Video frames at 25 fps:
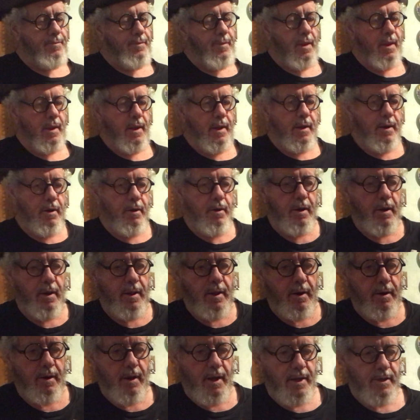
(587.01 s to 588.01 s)
And
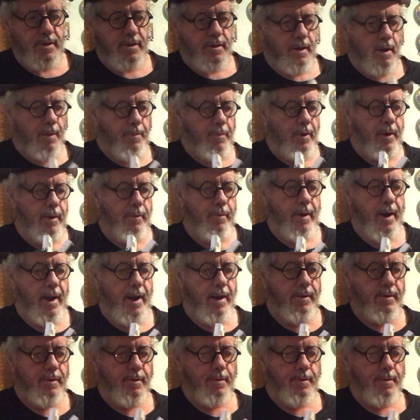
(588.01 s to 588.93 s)
they're nice. They're pretty round